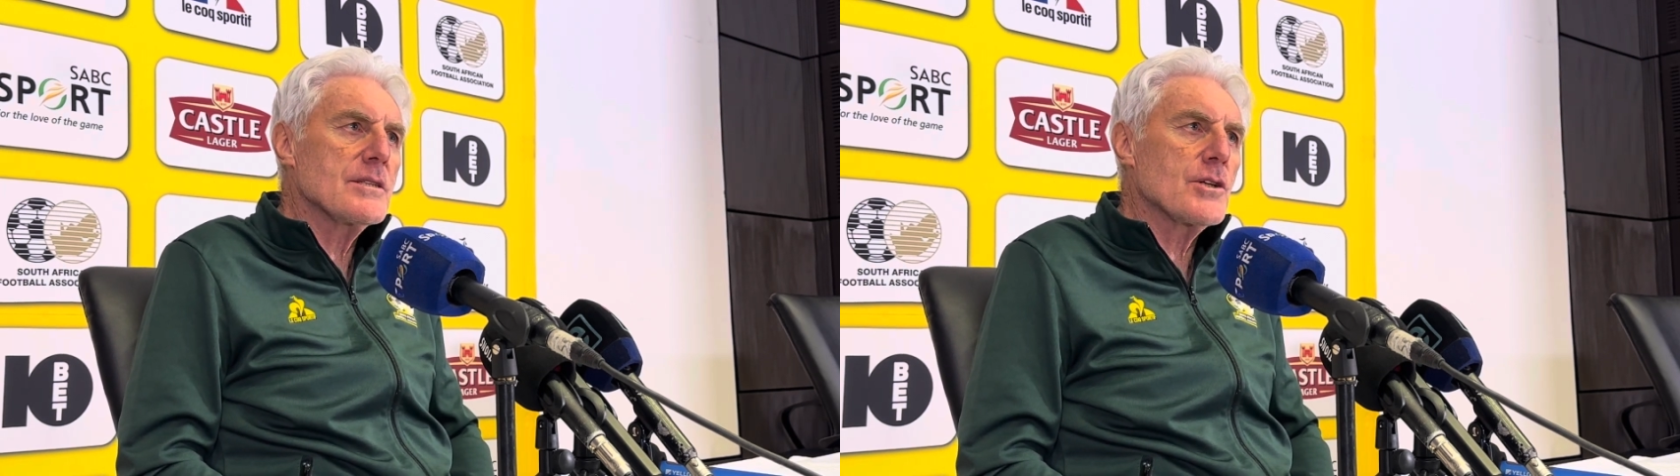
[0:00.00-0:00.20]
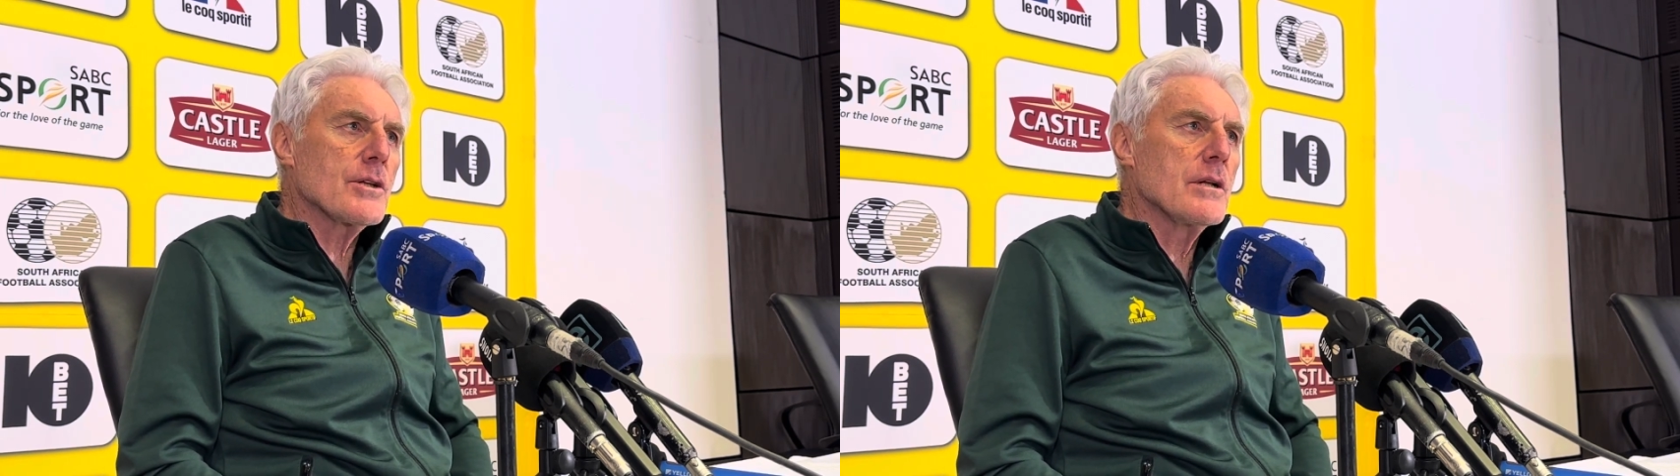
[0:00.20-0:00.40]

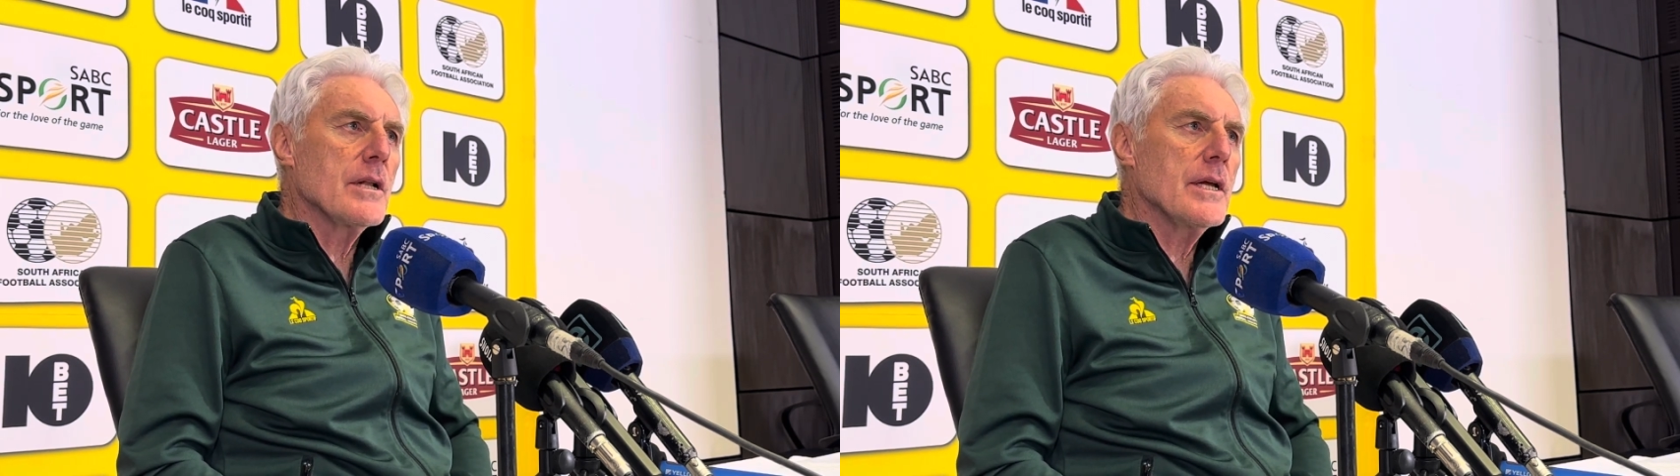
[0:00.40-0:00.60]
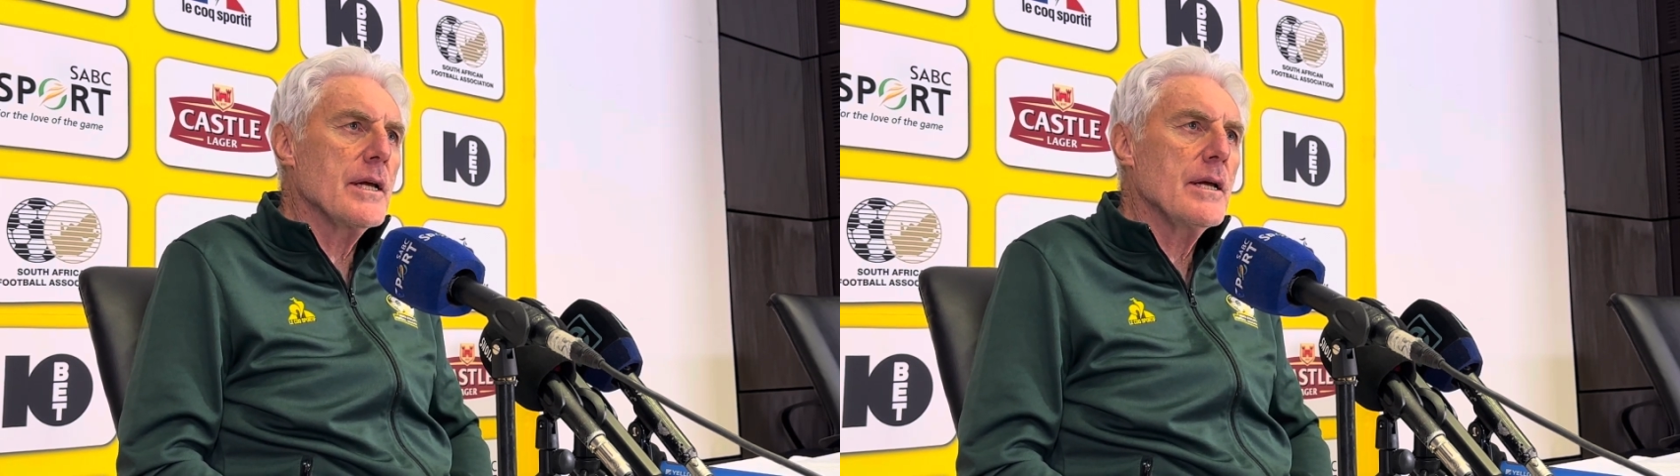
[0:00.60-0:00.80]

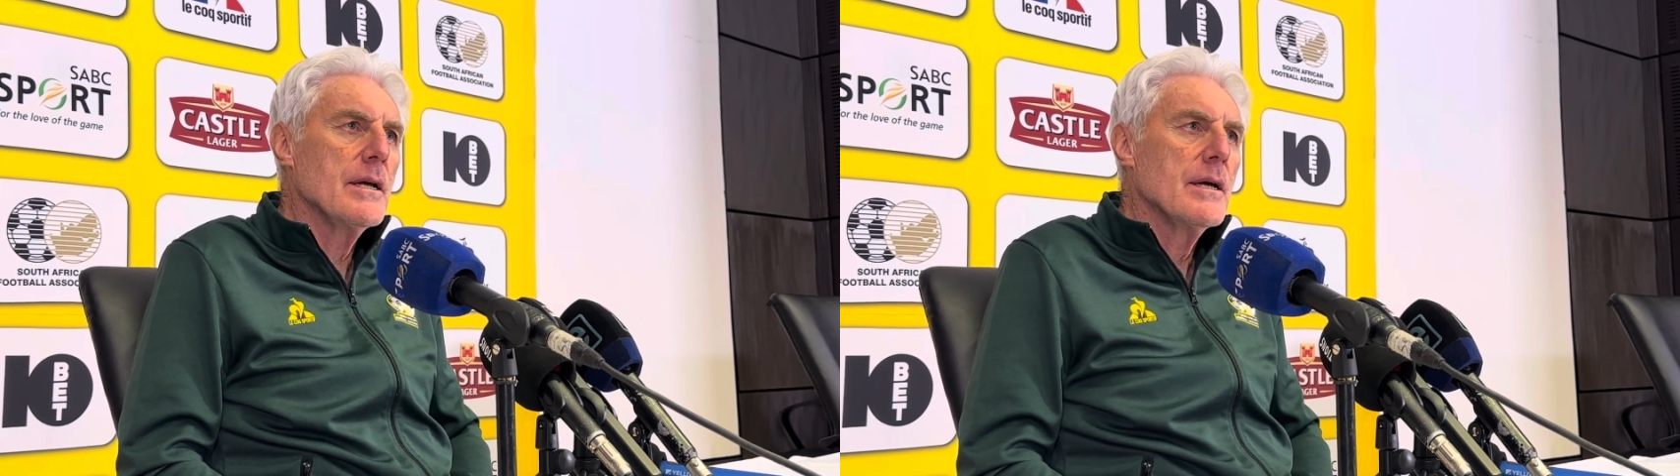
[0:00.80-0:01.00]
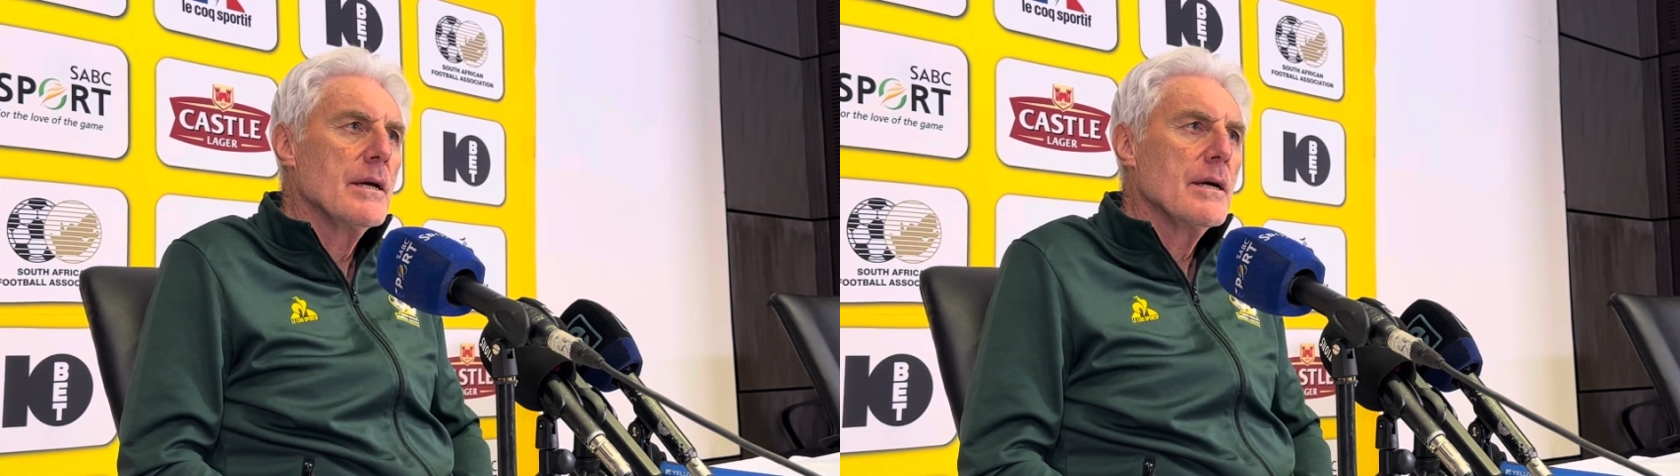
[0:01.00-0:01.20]
suddenly
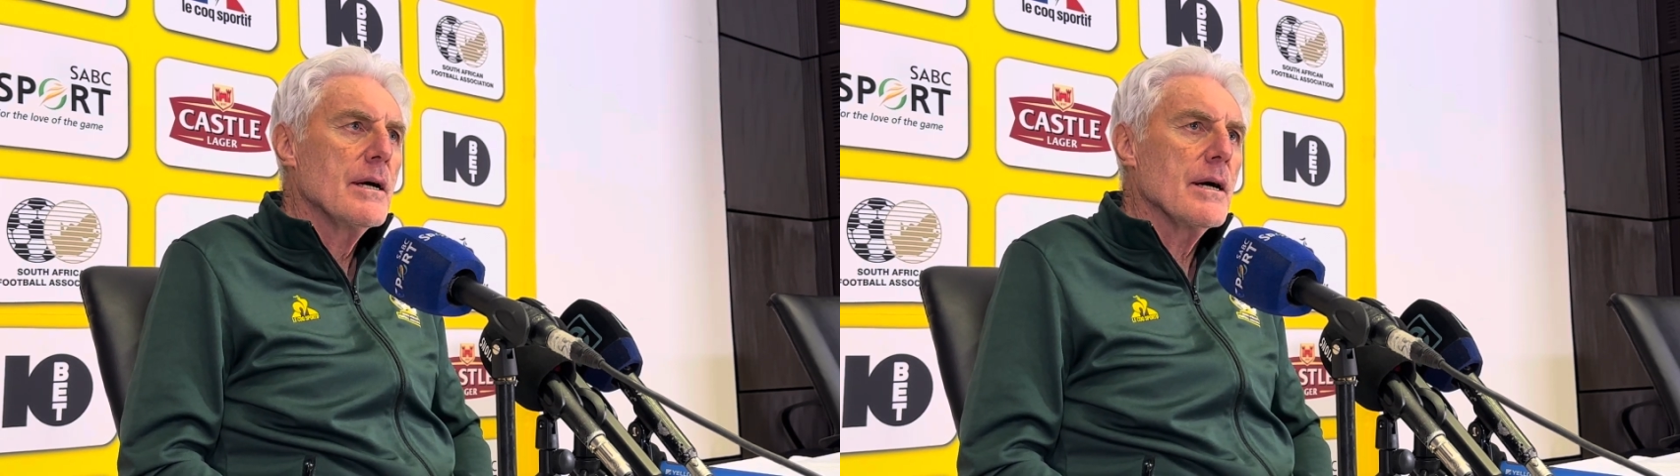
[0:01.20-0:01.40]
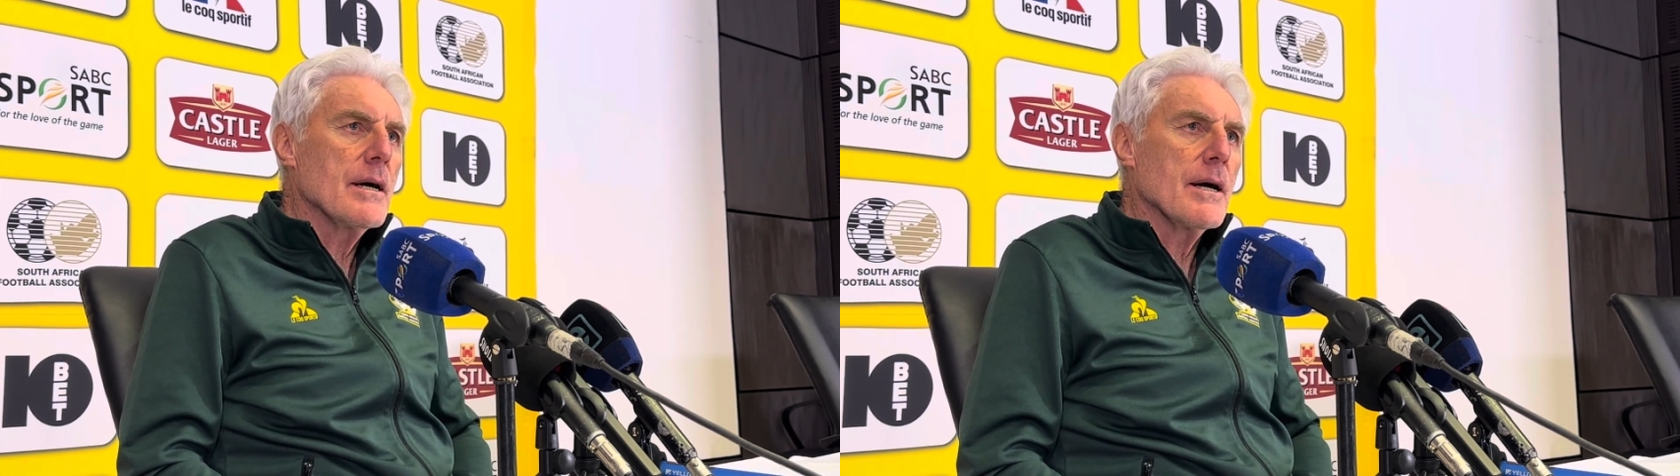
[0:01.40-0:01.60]

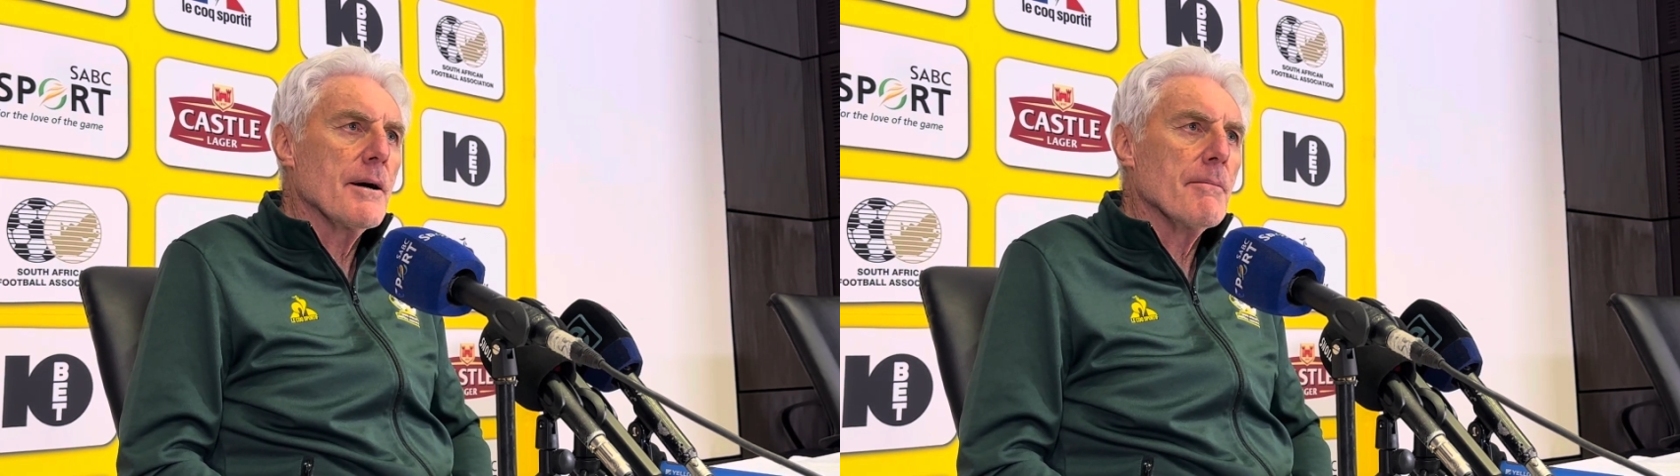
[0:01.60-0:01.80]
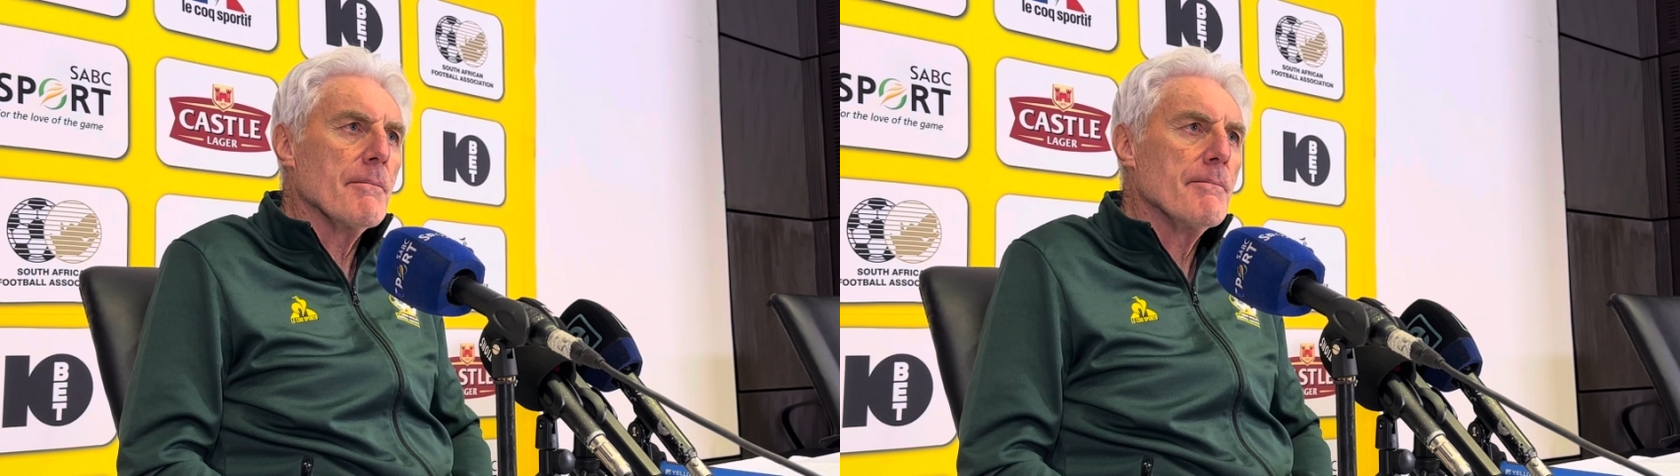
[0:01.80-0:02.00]

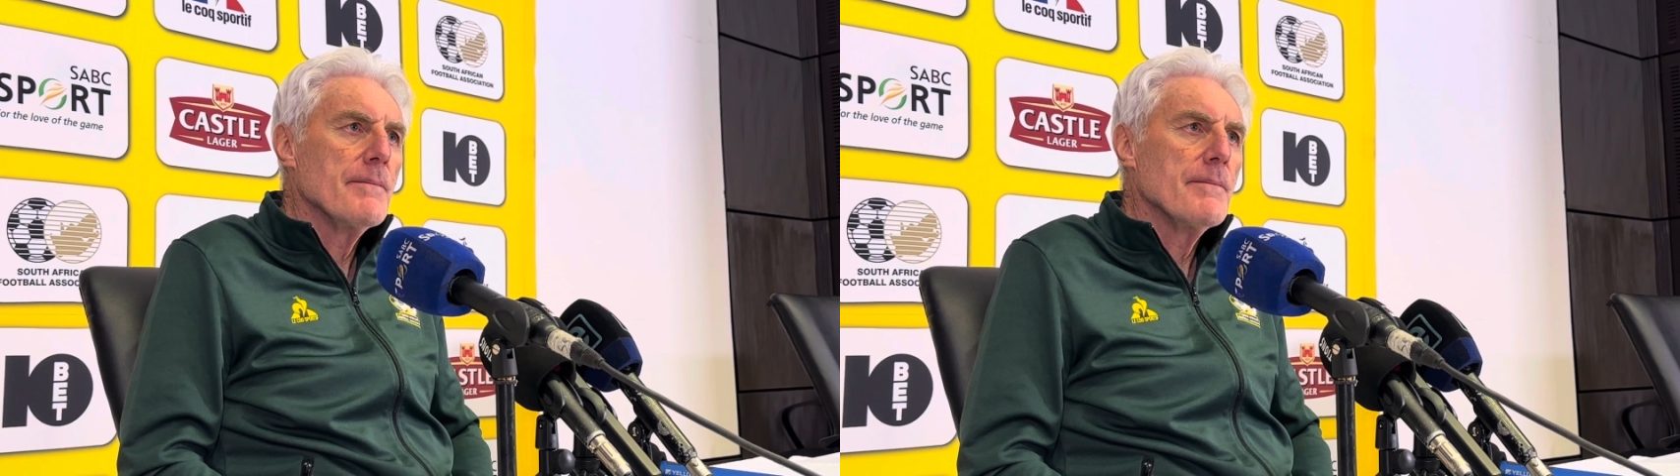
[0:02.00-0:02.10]
um,